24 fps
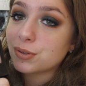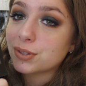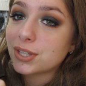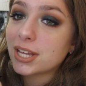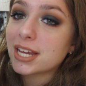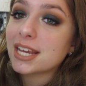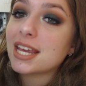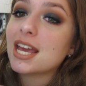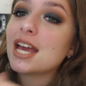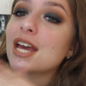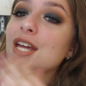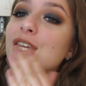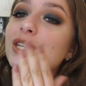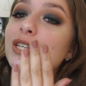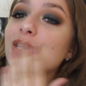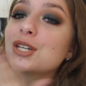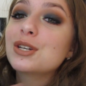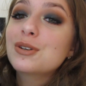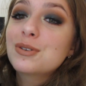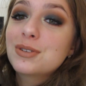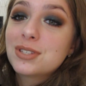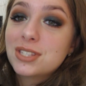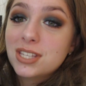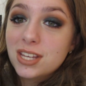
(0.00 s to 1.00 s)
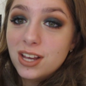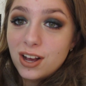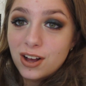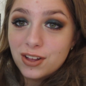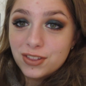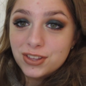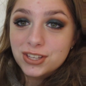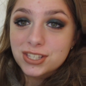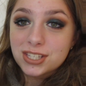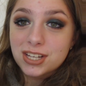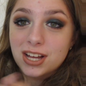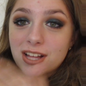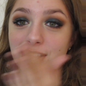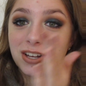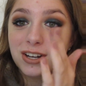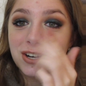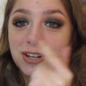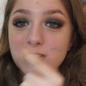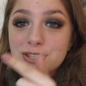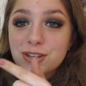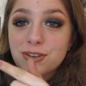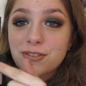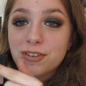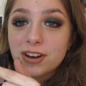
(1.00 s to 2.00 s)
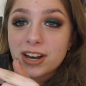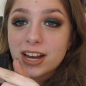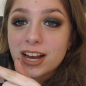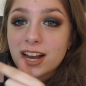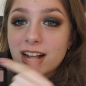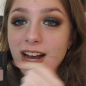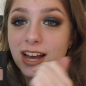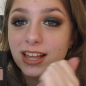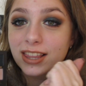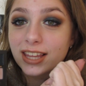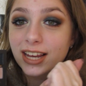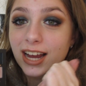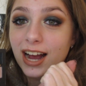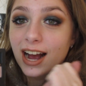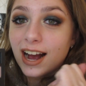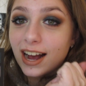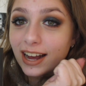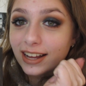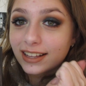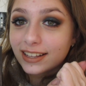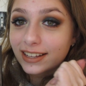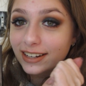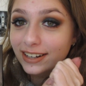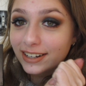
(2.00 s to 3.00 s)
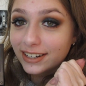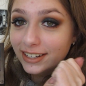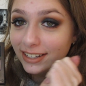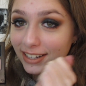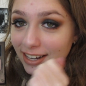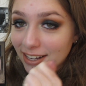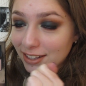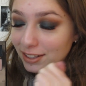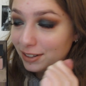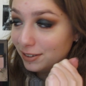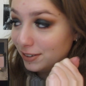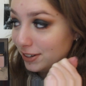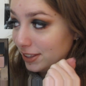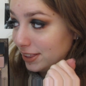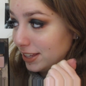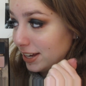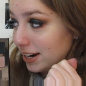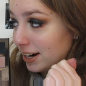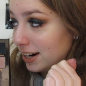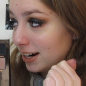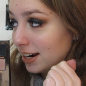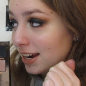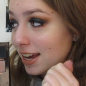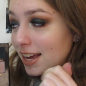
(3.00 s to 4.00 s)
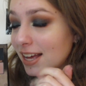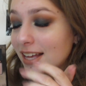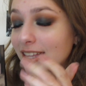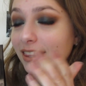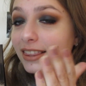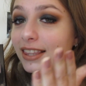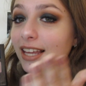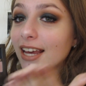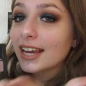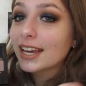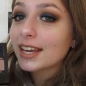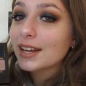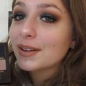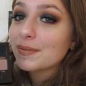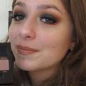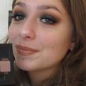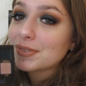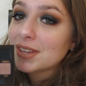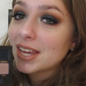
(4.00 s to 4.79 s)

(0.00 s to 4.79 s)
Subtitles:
Like, do you see all these colors? You freaking got like a highlighter yellow in there. Like,